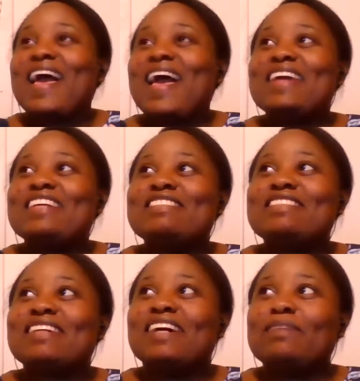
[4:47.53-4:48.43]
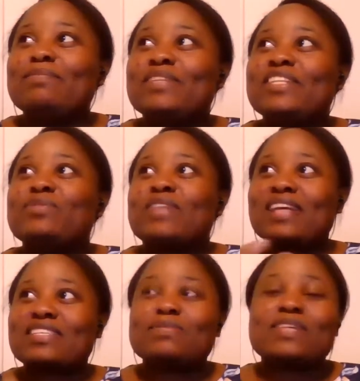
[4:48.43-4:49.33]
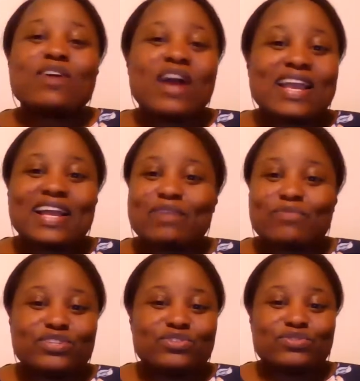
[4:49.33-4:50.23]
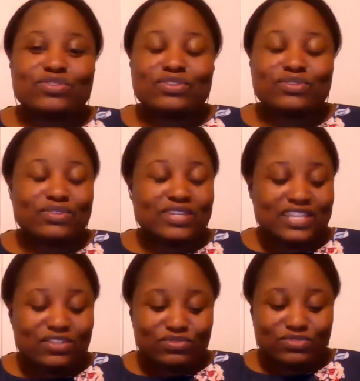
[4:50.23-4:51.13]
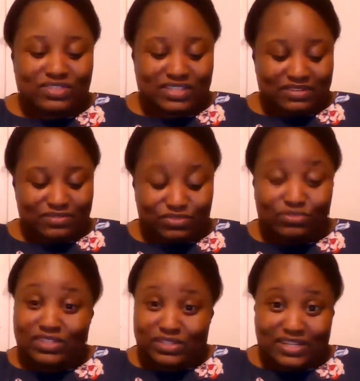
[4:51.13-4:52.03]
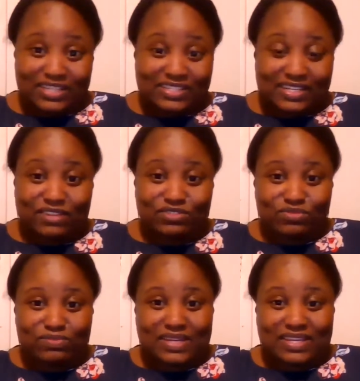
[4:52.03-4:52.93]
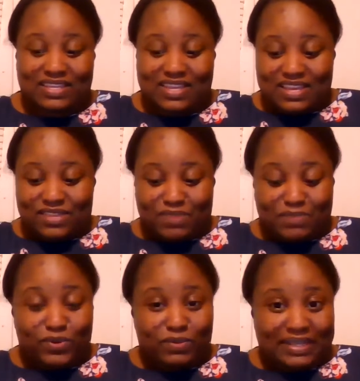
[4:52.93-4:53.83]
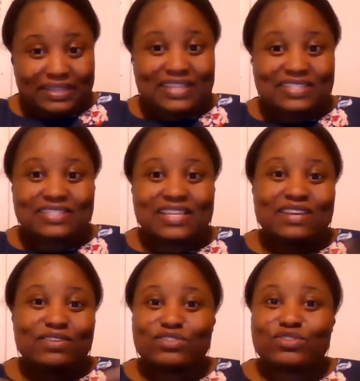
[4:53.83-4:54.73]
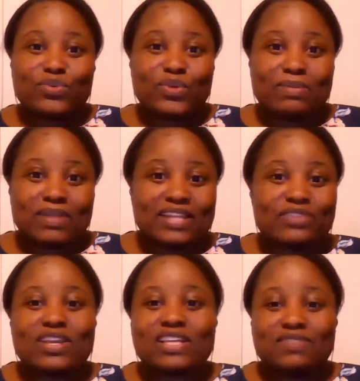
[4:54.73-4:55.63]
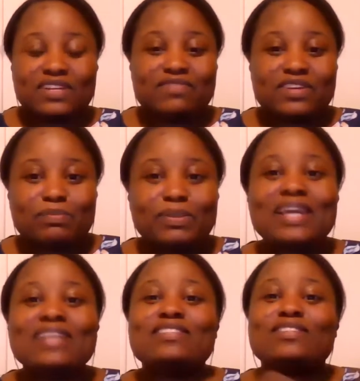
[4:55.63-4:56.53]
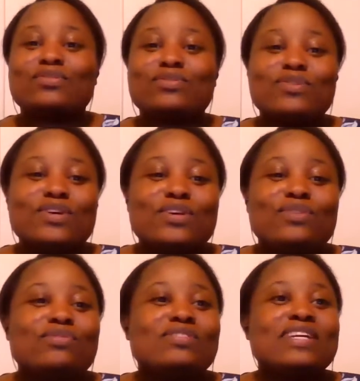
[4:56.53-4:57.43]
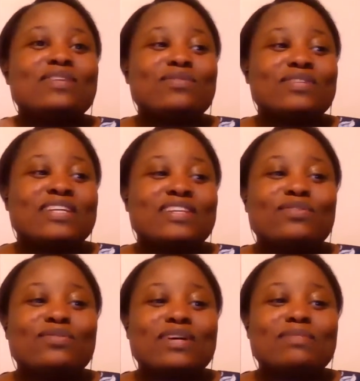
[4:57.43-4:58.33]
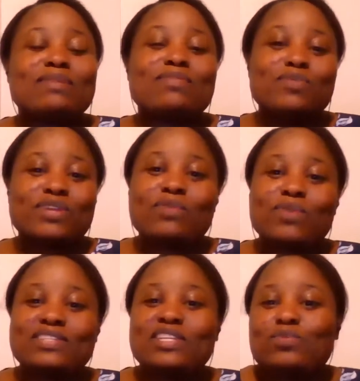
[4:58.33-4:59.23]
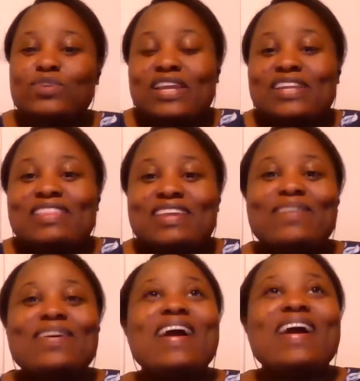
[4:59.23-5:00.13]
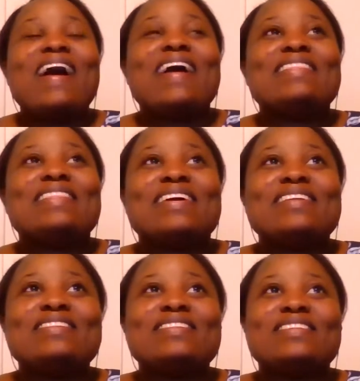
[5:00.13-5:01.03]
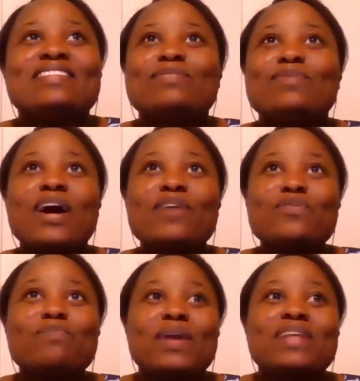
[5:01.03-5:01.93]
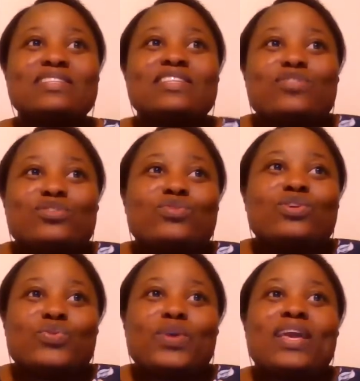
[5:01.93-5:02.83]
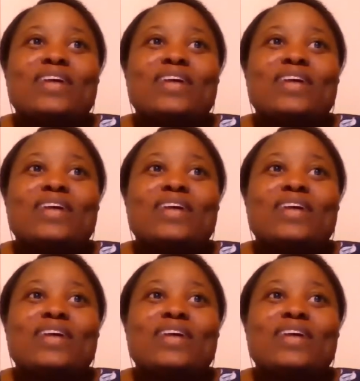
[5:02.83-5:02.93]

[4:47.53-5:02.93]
And Miss was asking me, she's like, oh, I read your e-news, your newsletter that I send out to my people on my list. She's like, oh, it's so great. I'm glad you guys finally found a place. You're settled. And, I'm like, well, we're not quite settled. We're getting there. And then she said, well, how you been? So like, you're doing great.